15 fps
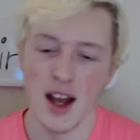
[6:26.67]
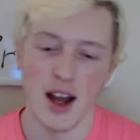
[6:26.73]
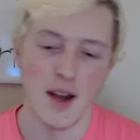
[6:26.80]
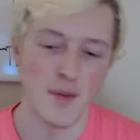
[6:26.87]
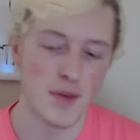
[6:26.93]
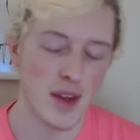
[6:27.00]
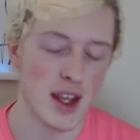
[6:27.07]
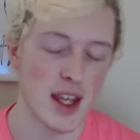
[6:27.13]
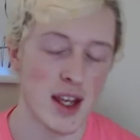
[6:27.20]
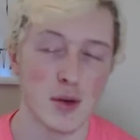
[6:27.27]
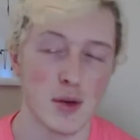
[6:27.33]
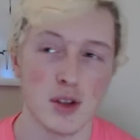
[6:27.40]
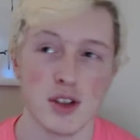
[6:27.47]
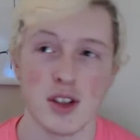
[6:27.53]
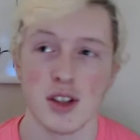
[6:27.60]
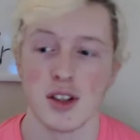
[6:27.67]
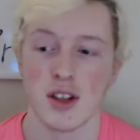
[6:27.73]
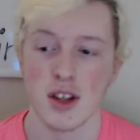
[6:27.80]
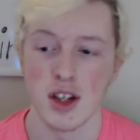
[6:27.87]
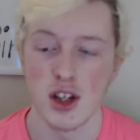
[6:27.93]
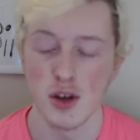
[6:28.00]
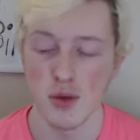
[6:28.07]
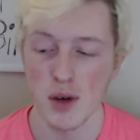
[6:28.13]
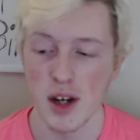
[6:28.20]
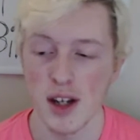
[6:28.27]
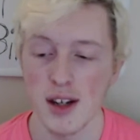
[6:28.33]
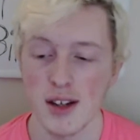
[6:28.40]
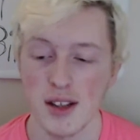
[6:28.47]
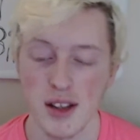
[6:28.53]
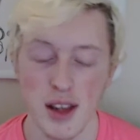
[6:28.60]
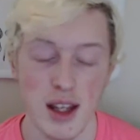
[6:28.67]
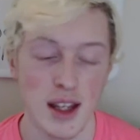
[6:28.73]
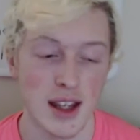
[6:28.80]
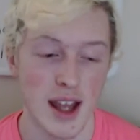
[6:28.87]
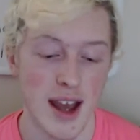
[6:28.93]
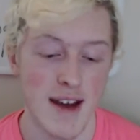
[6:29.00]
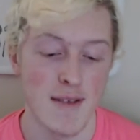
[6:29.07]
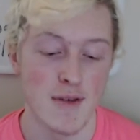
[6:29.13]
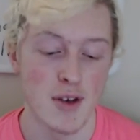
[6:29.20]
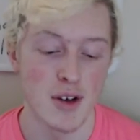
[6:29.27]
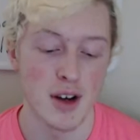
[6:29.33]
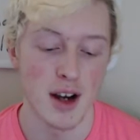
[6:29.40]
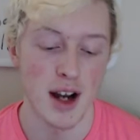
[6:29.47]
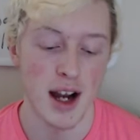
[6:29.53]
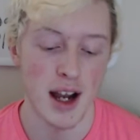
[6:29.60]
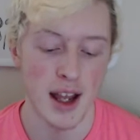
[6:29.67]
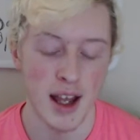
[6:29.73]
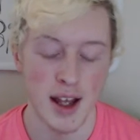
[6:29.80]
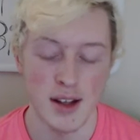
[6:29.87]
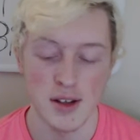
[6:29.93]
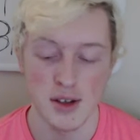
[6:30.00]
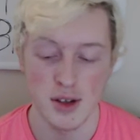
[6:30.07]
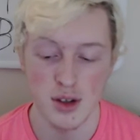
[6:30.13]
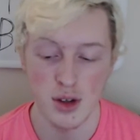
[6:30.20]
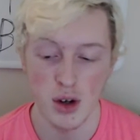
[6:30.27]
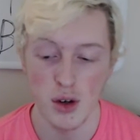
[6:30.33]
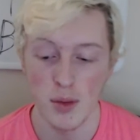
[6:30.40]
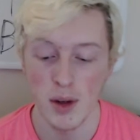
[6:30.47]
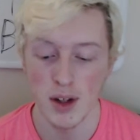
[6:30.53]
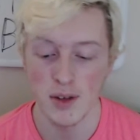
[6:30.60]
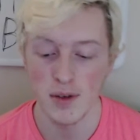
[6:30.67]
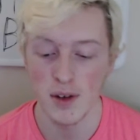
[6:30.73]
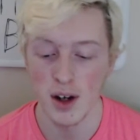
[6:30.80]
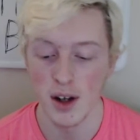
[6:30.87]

It was just the greatest thing ever. I had so much fun.